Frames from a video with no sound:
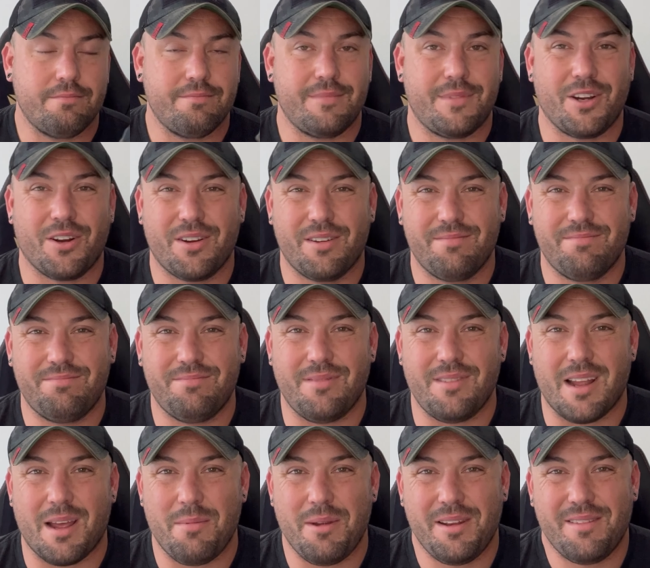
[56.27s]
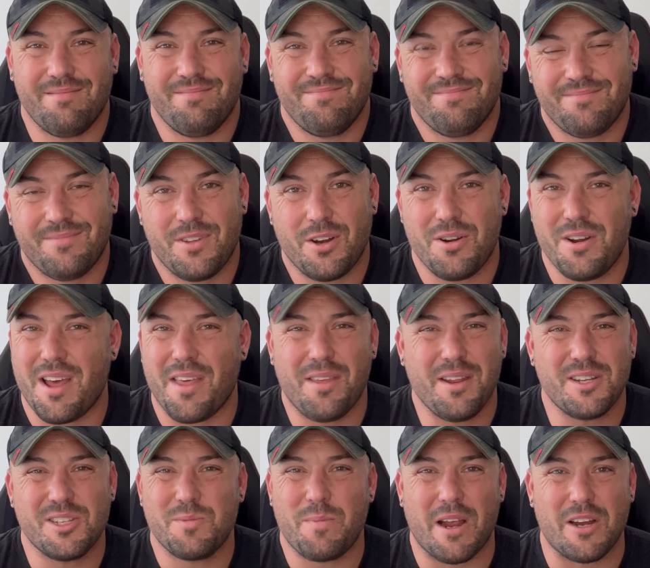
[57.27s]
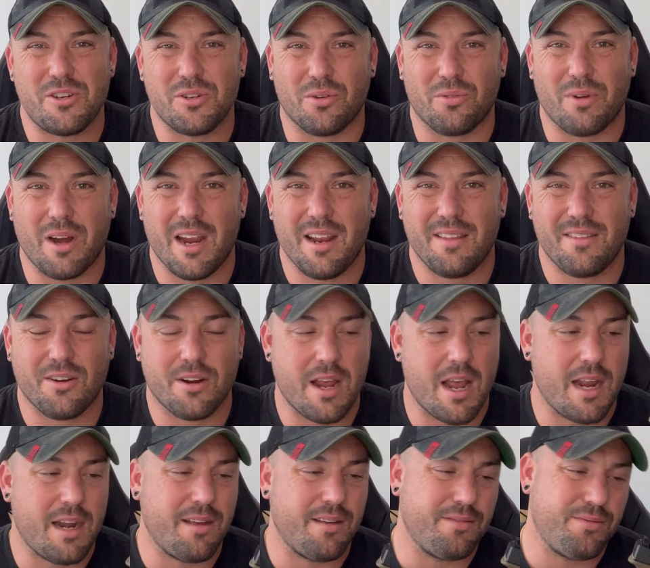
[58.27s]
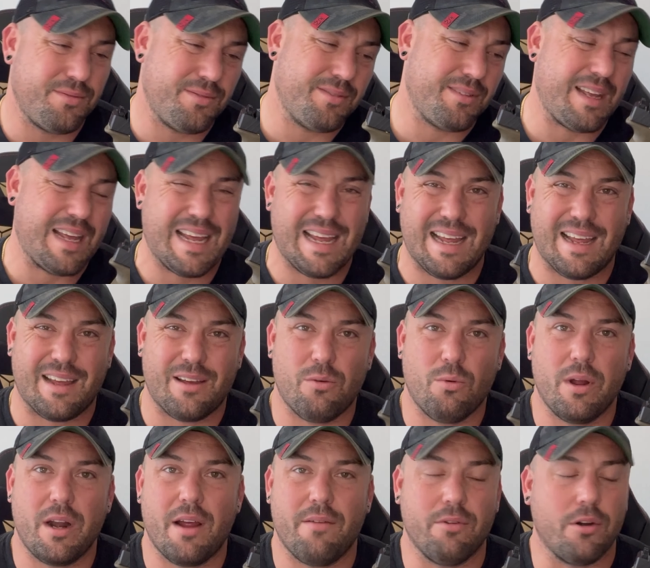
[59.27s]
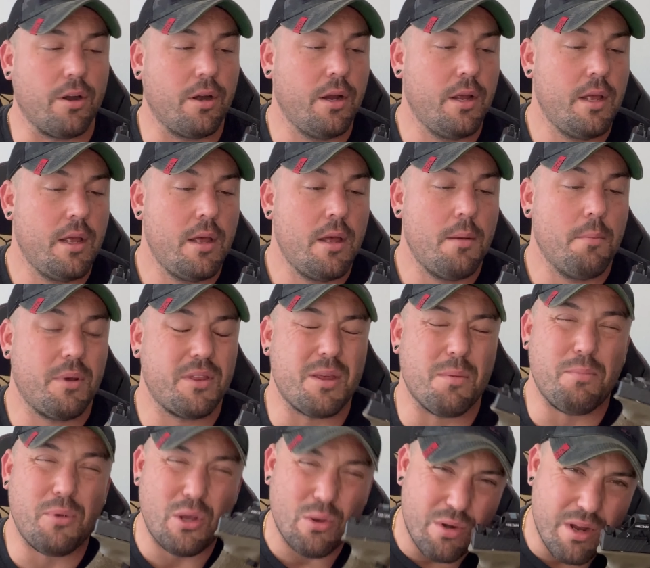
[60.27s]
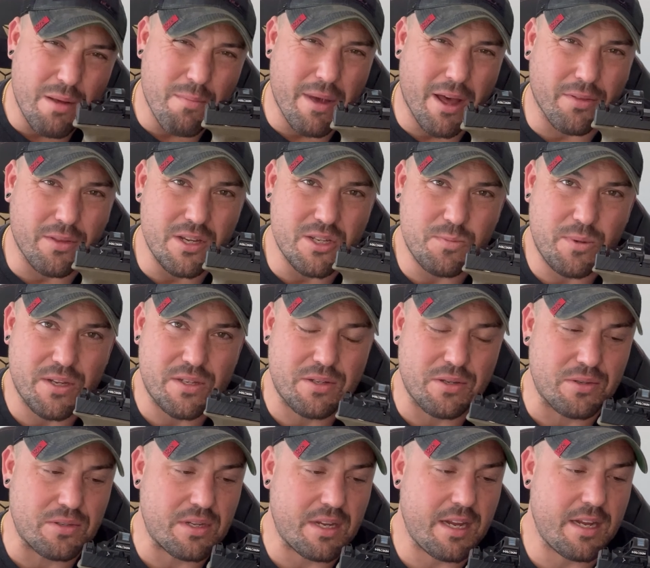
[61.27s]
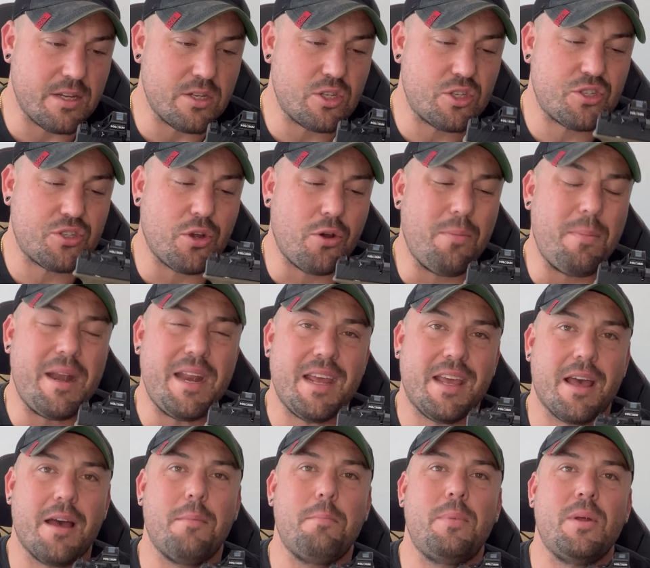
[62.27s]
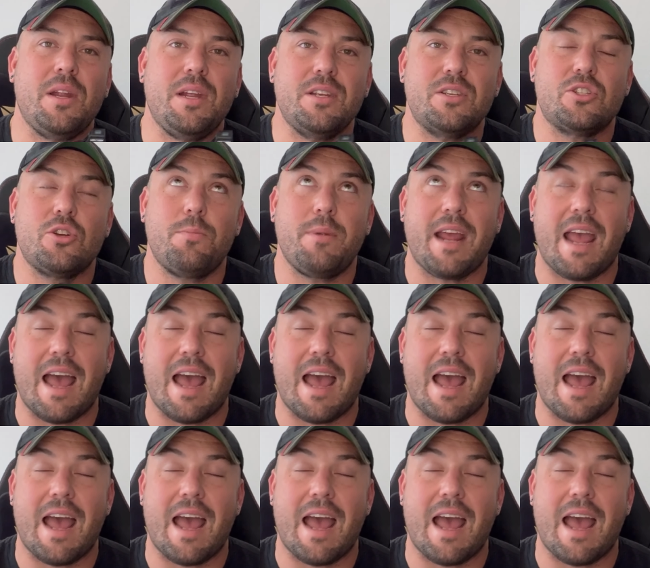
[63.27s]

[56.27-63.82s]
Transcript: they're, I mean, they're nothing special, right? They're kind of, eh, whatever. But the beauty about these pistols is so many companies, so many